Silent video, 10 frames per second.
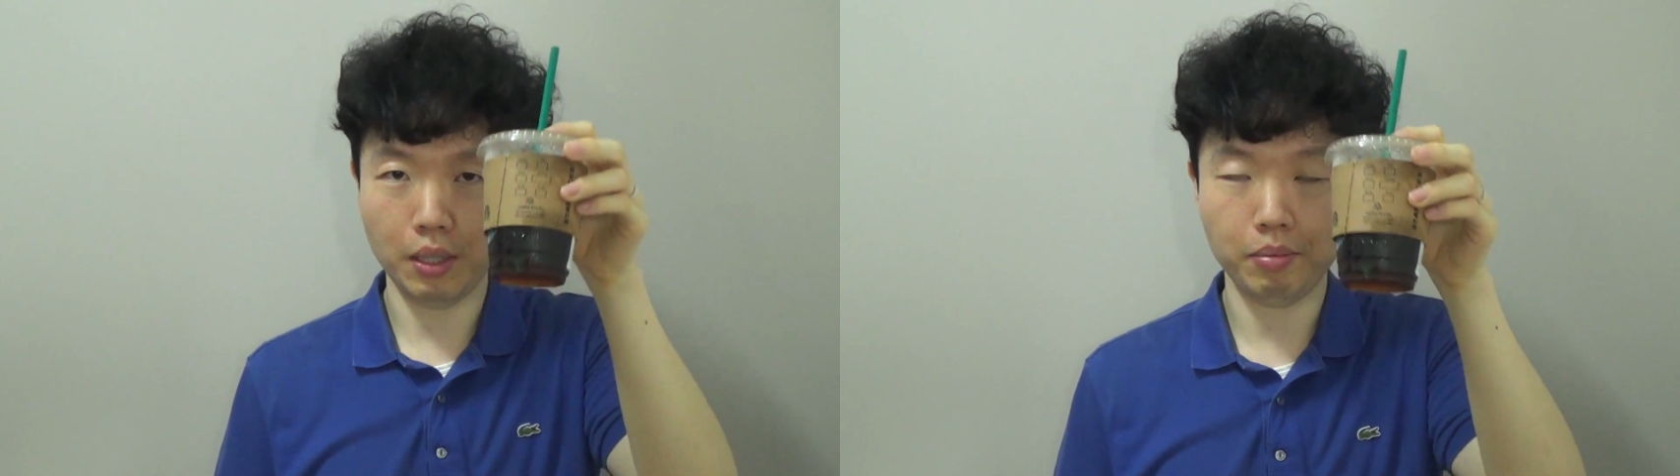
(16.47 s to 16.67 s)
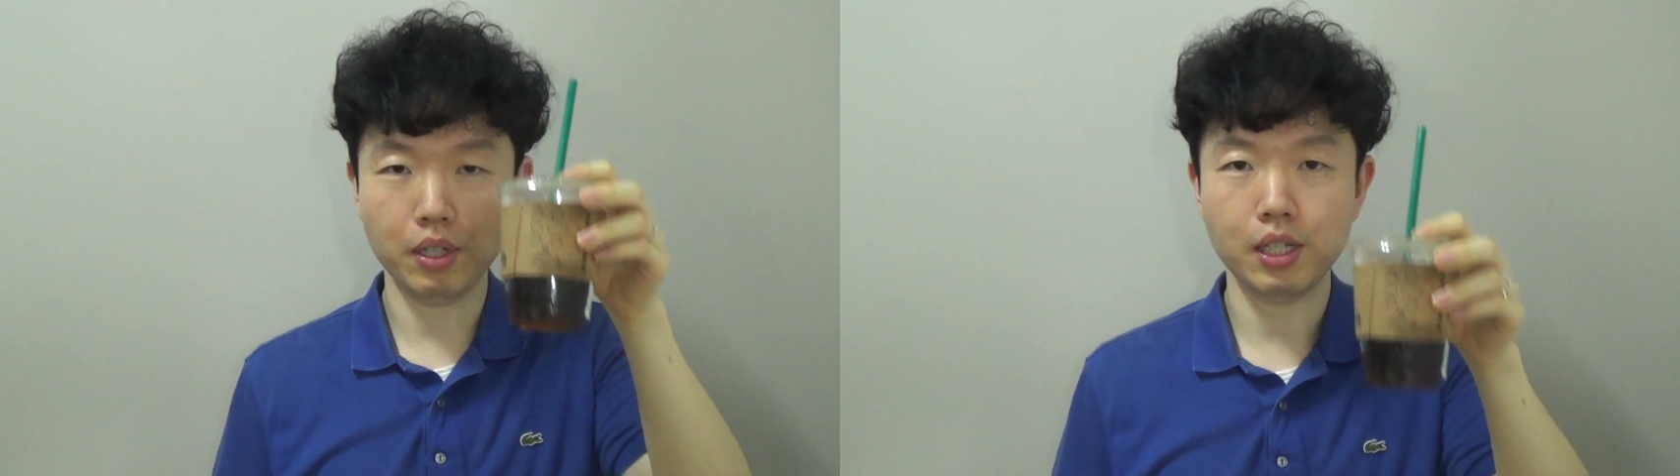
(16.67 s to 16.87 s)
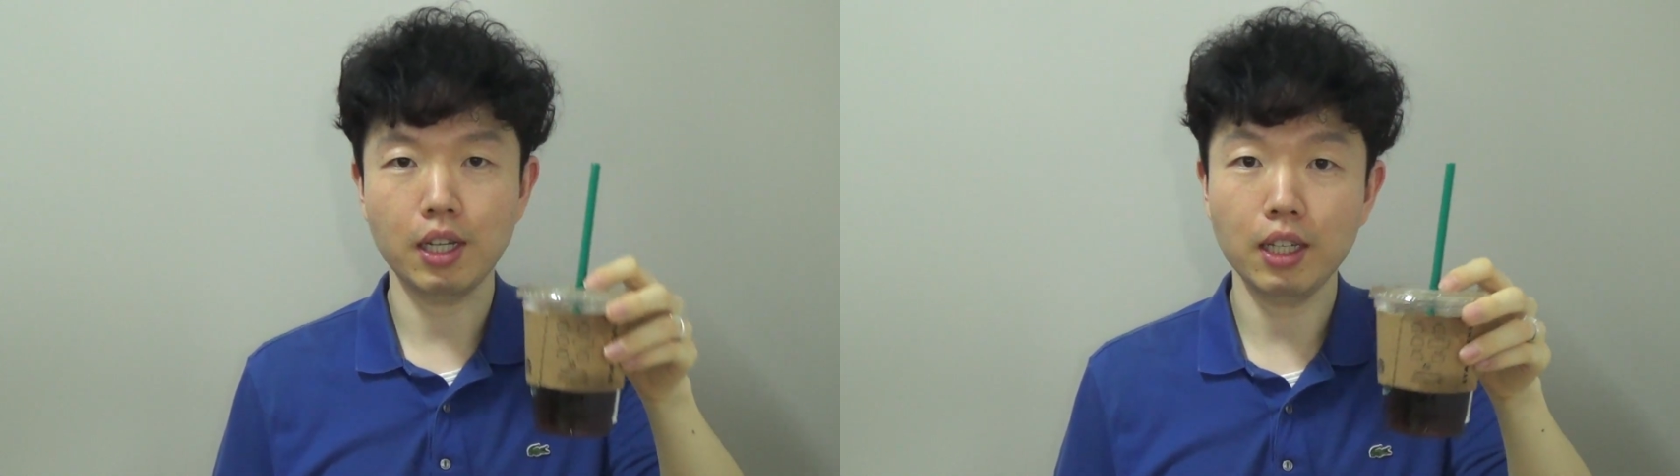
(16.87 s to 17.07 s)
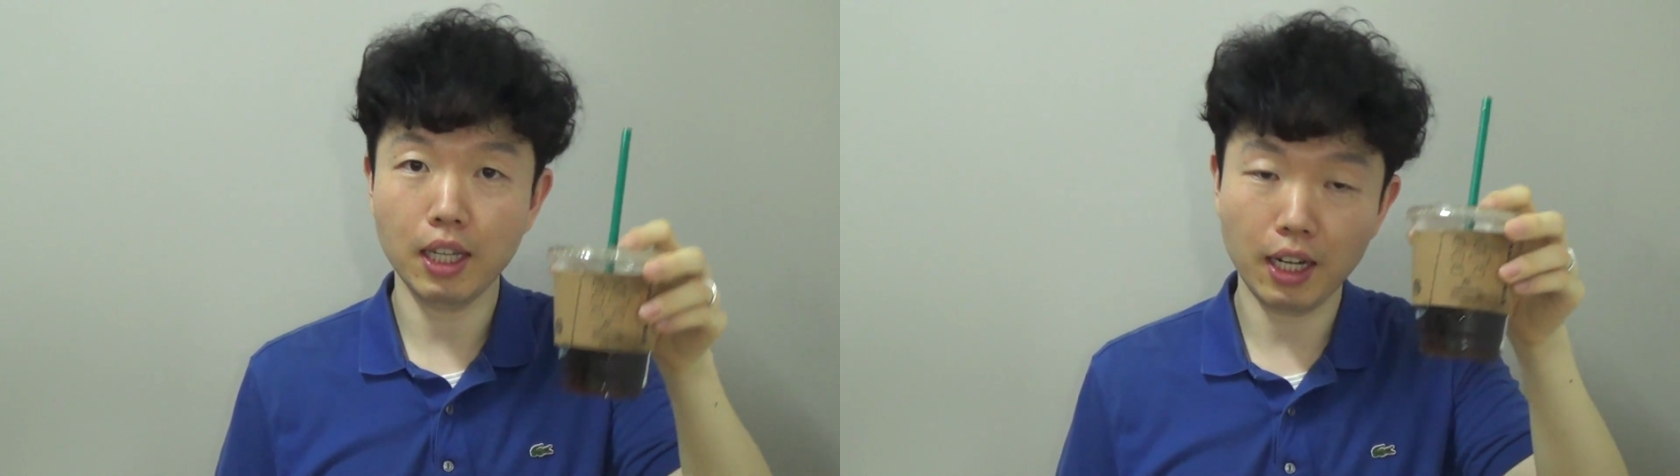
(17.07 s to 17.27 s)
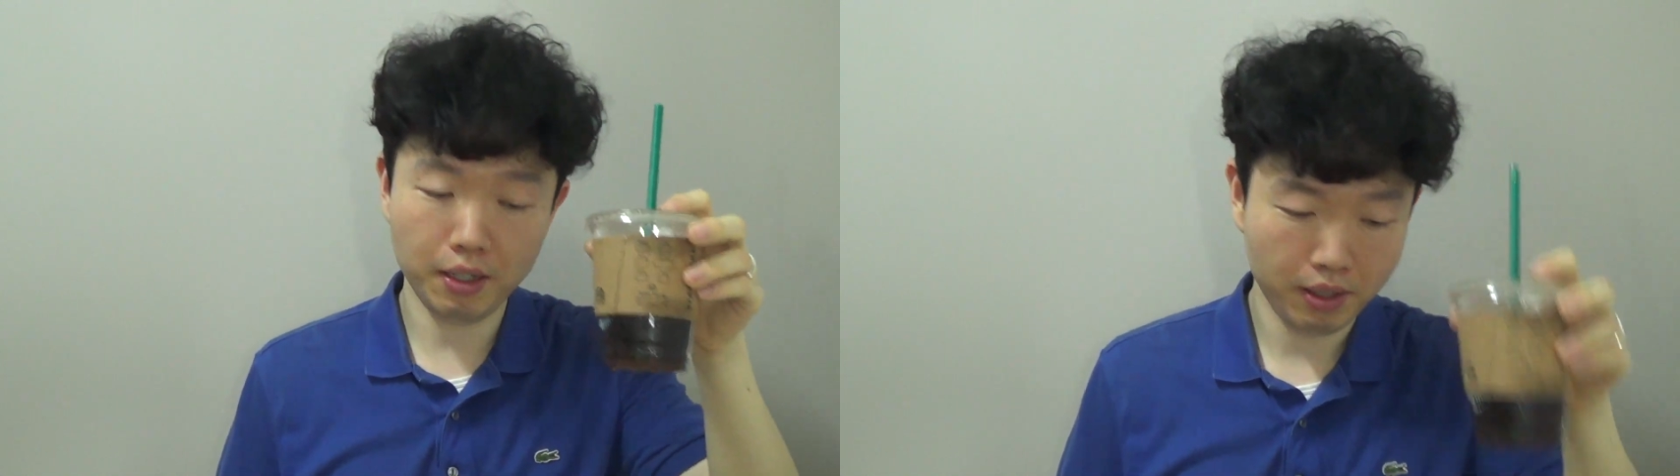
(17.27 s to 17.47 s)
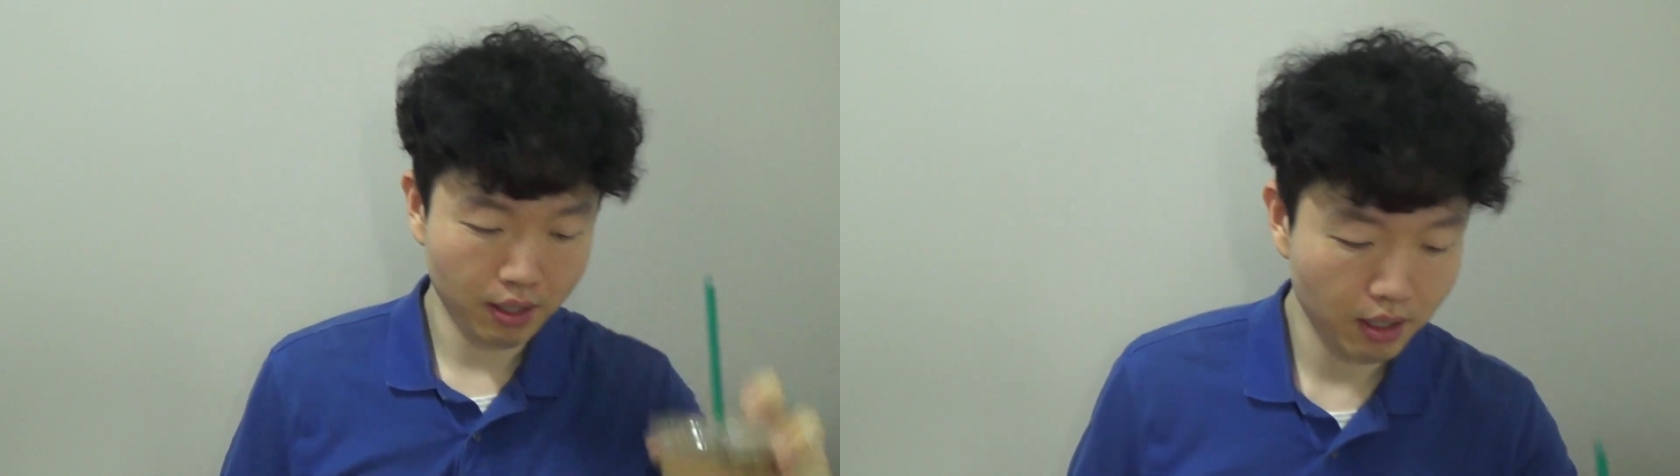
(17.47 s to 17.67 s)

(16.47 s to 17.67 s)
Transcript: I appreciate it, Yena.